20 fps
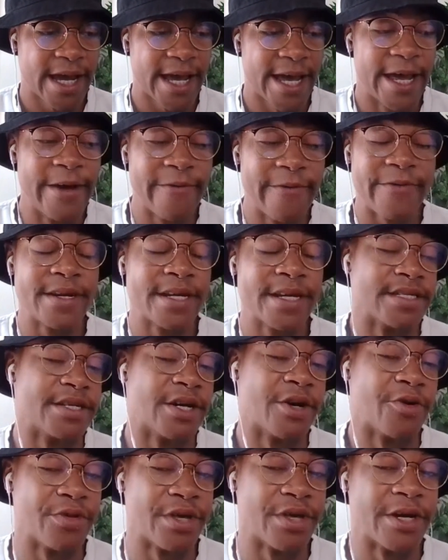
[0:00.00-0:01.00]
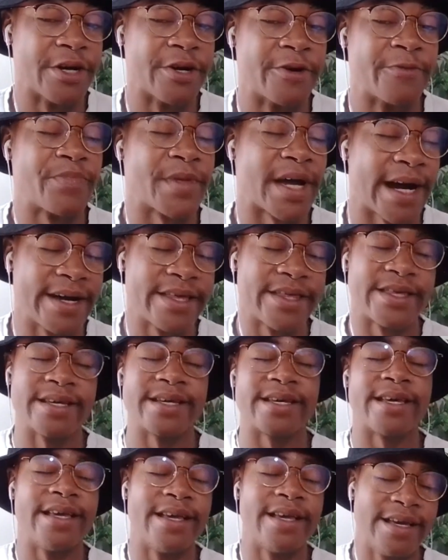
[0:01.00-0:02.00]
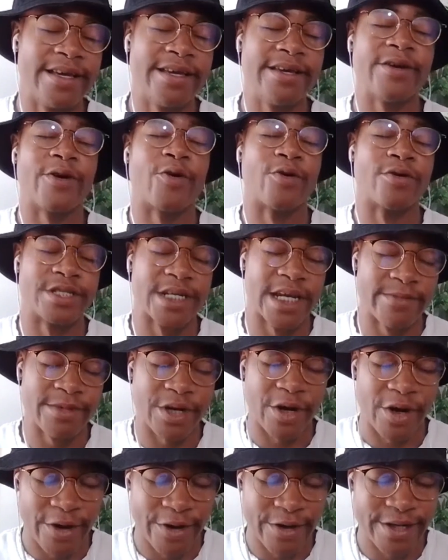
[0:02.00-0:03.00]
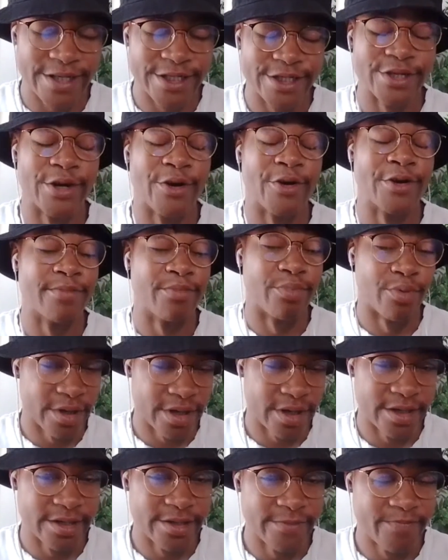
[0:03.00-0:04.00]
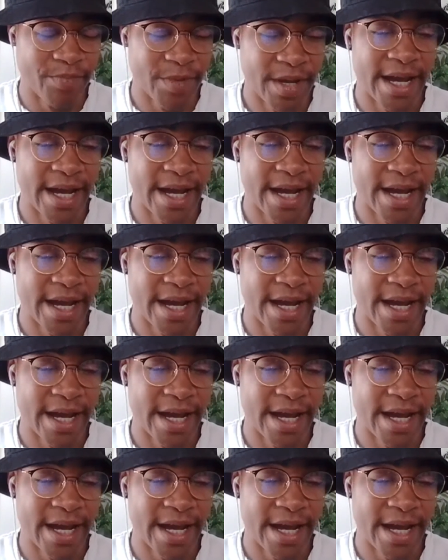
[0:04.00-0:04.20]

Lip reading: If he doesn't go there, I think he or James Harden should go to Brooklyn.